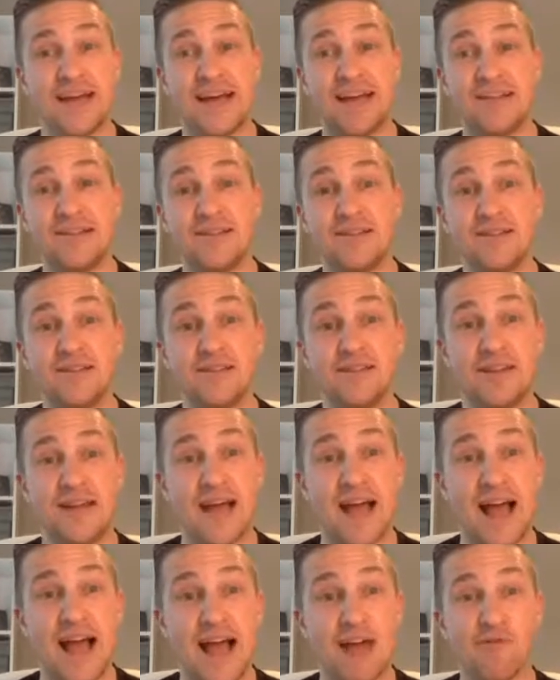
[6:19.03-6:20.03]
And
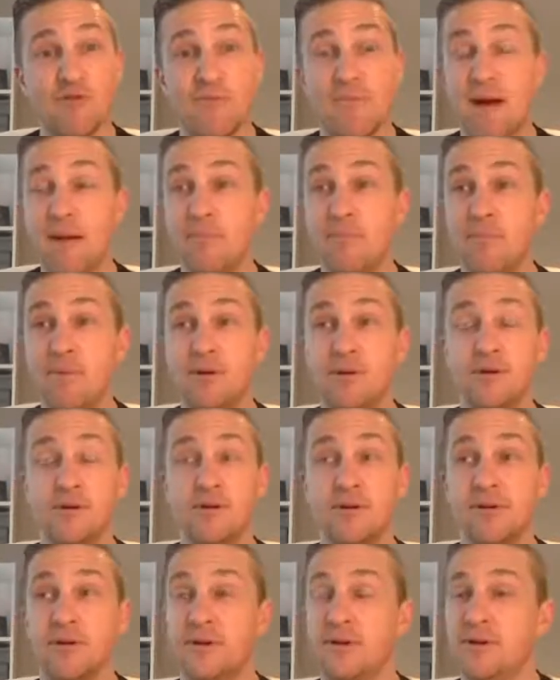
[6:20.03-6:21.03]
I
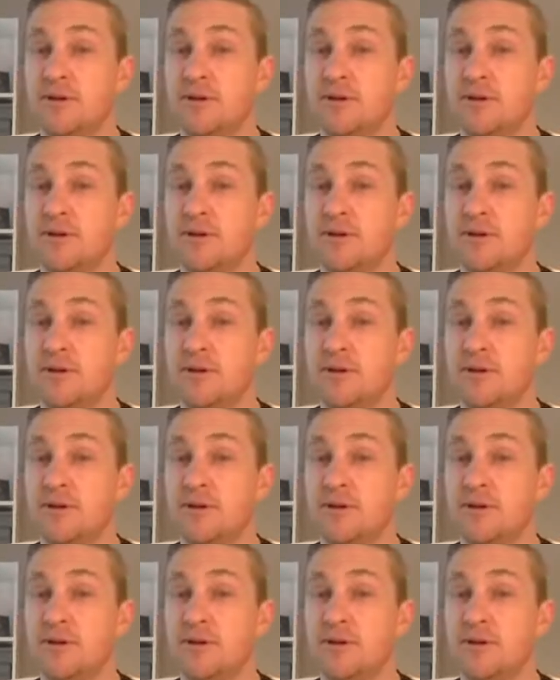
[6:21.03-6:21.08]
remember